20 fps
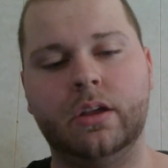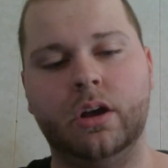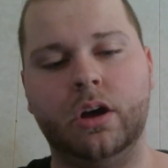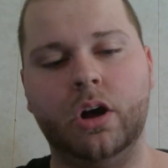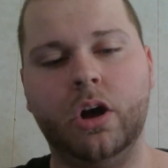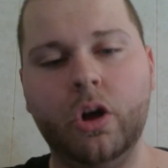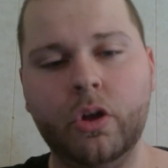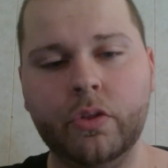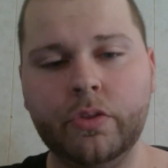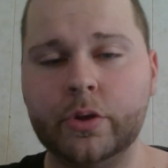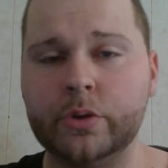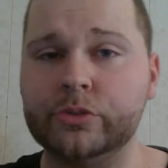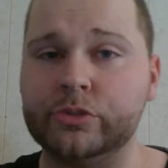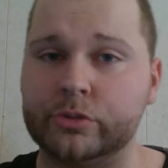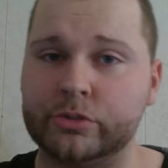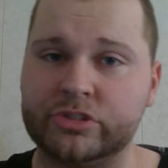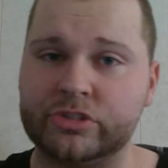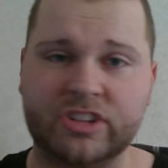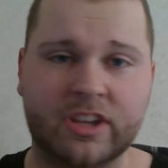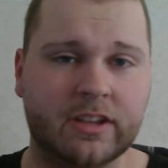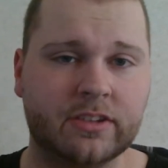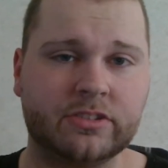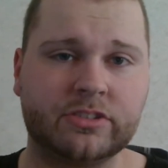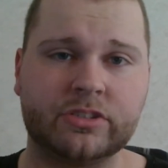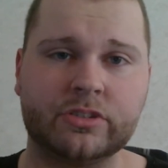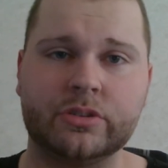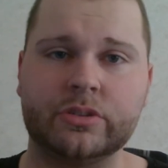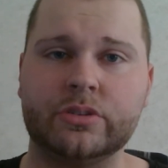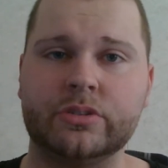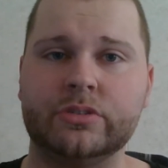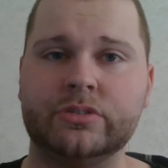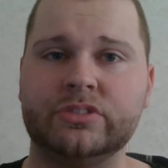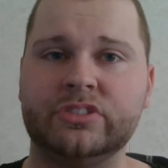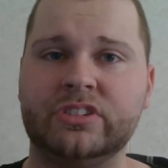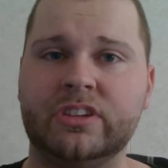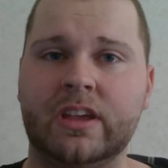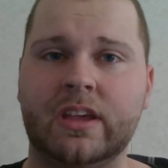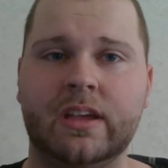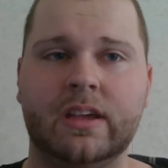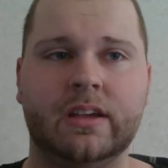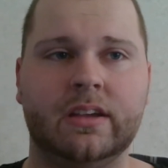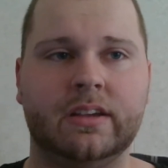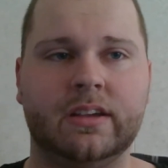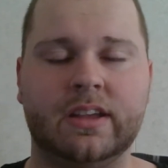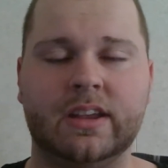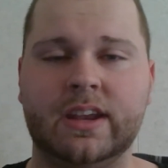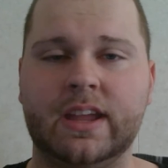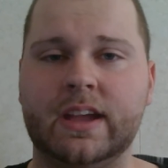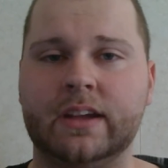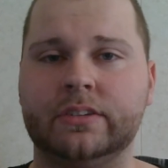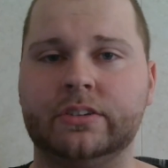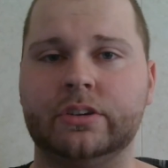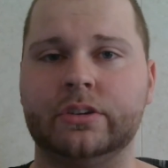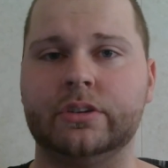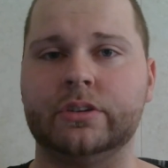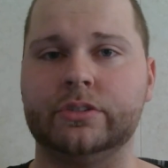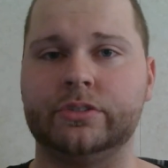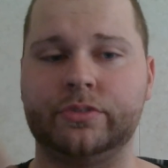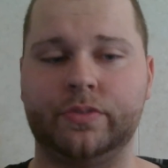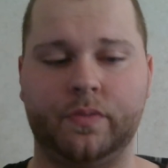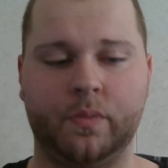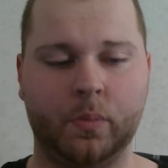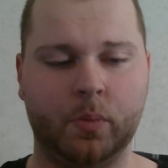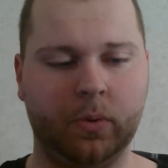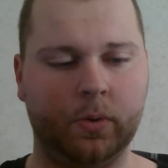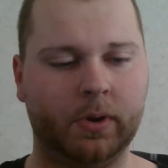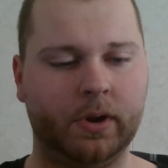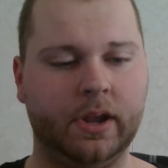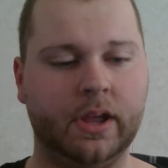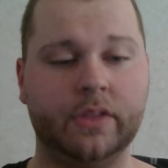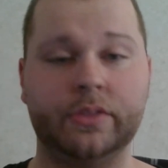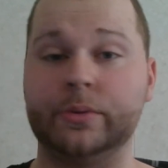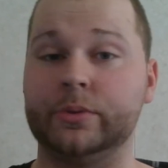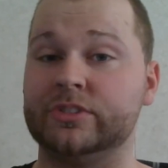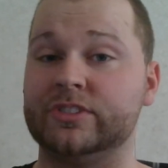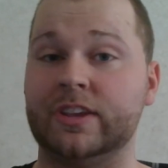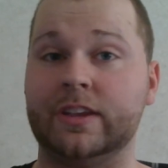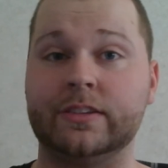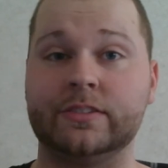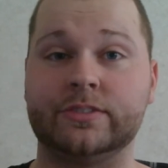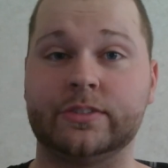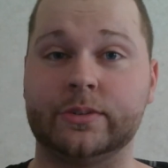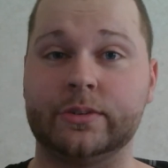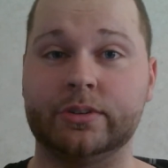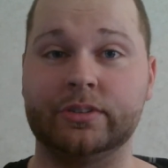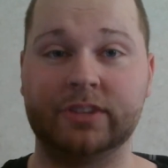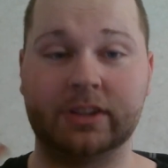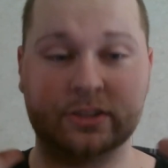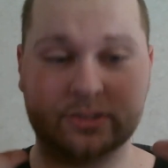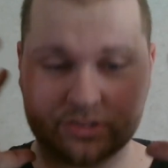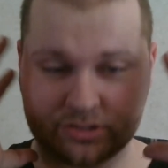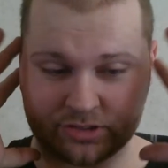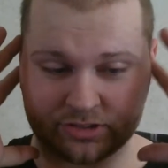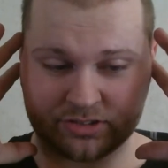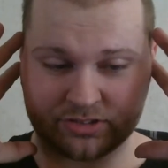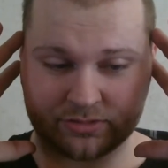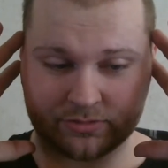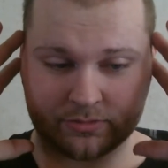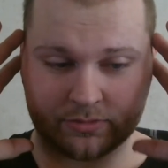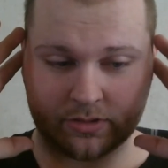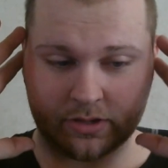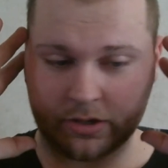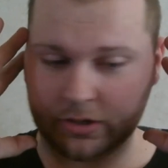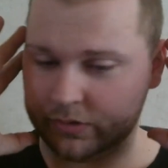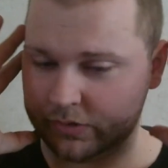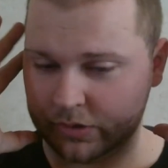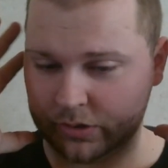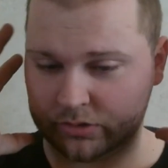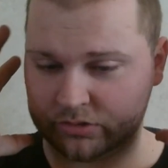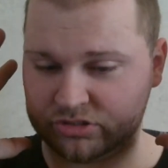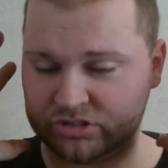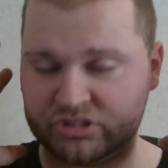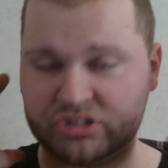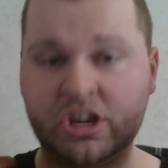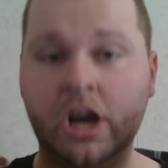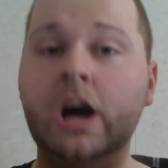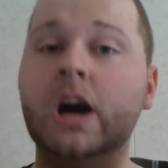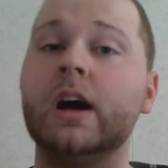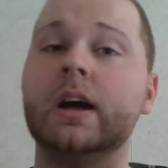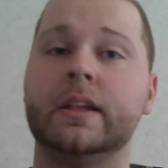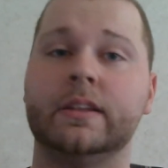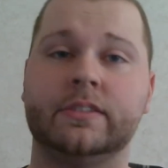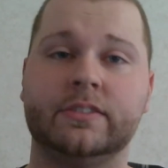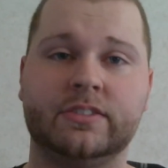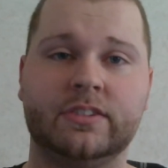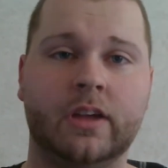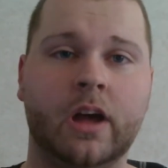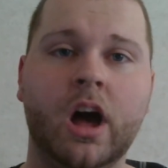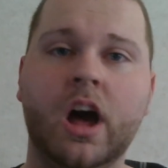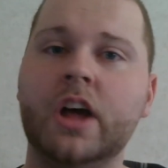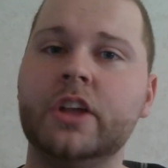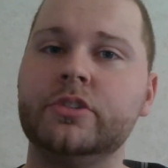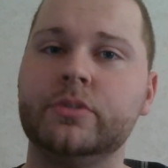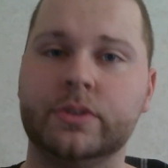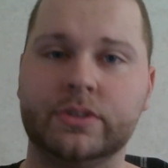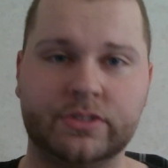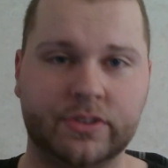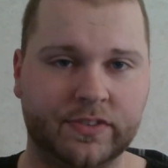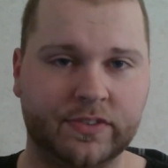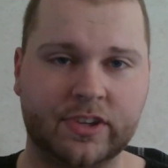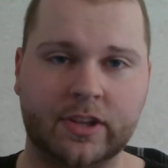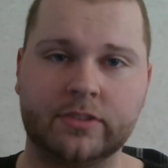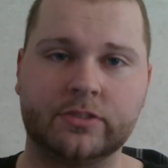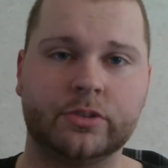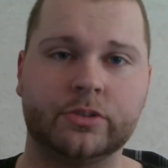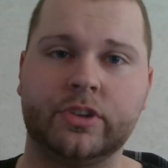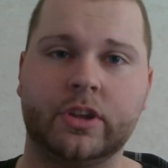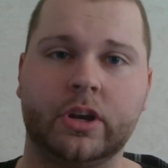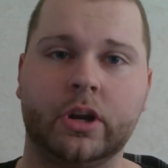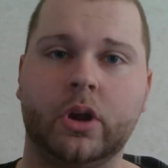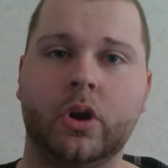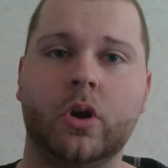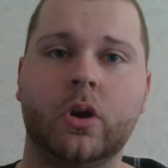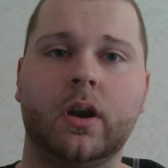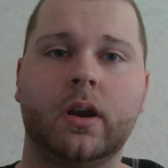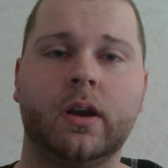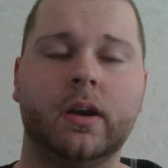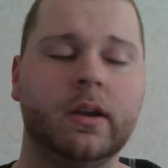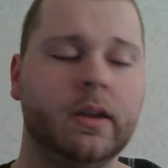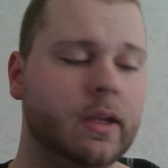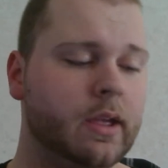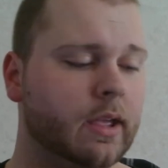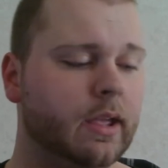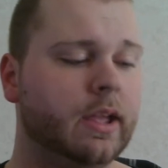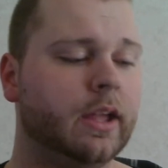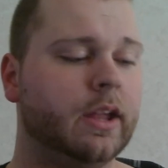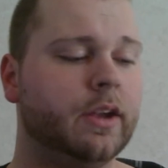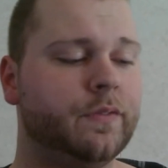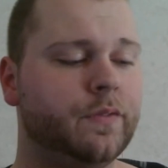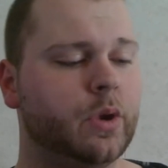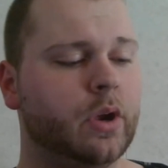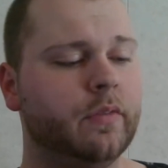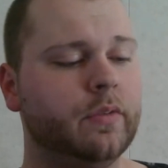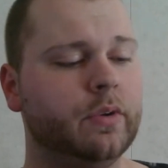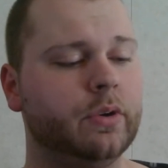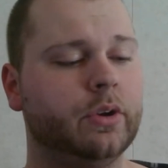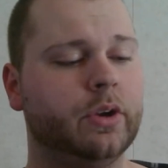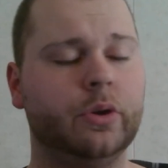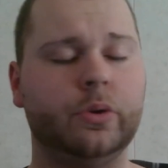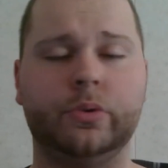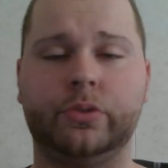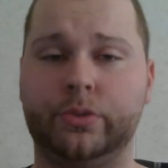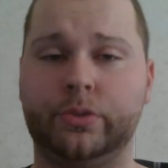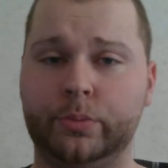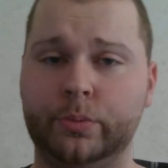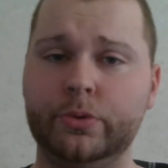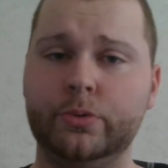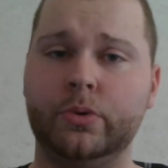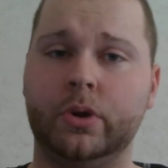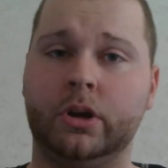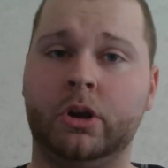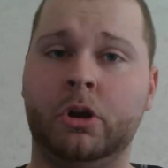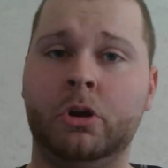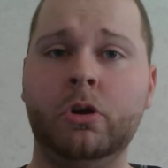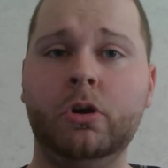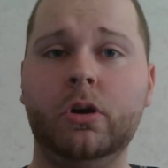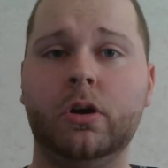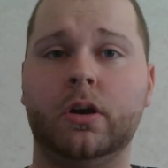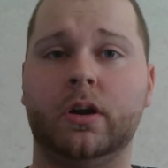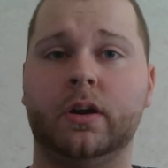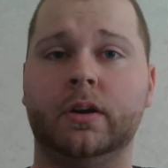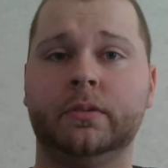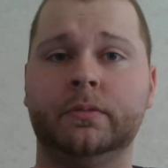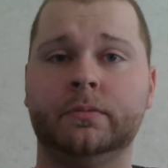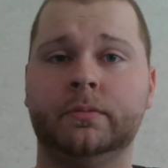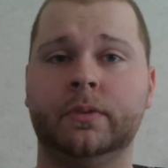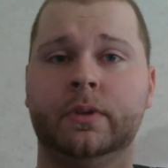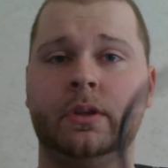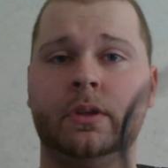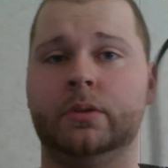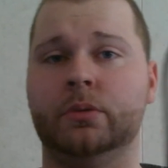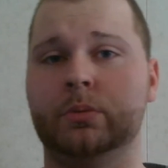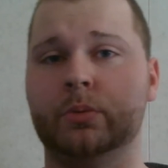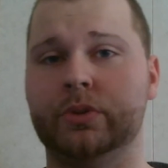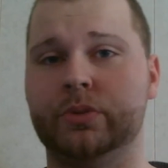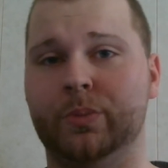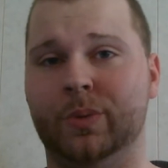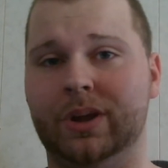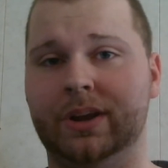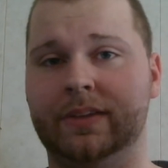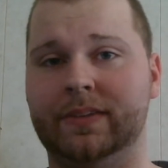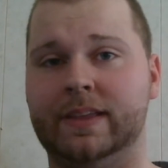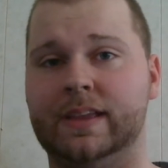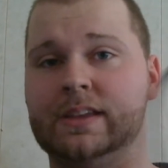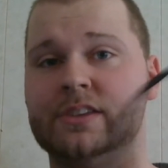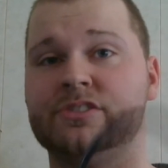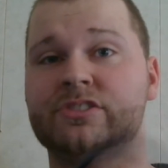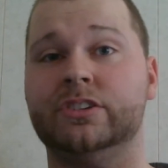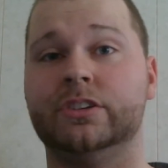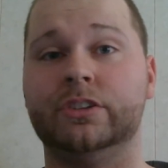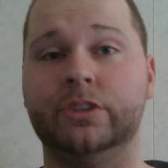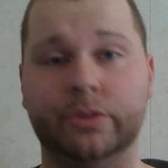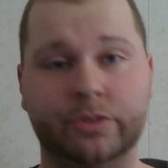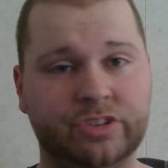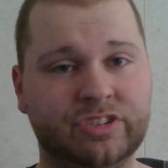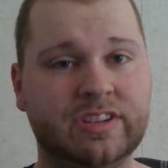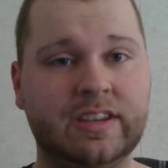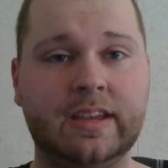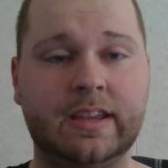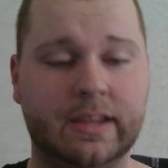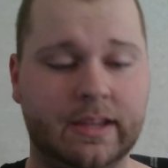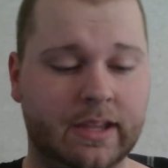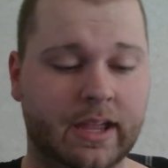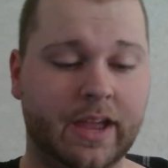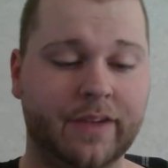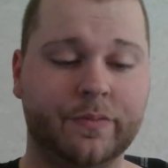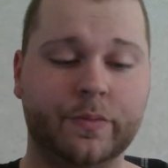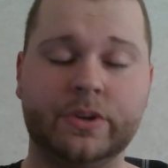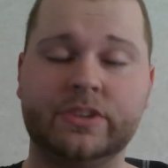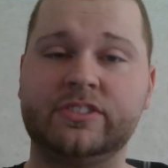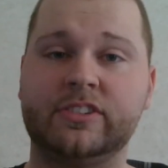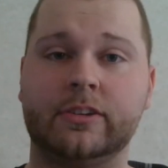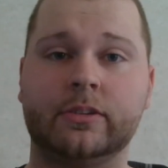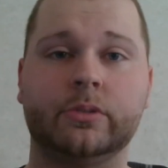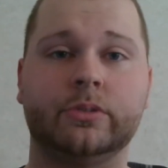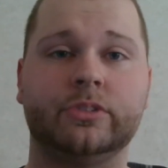all those are sensors, connectors for other sensors. It's just, there's tons, hundreds of sensors in a car. And if you ever go through a car with one of these, you'll see every single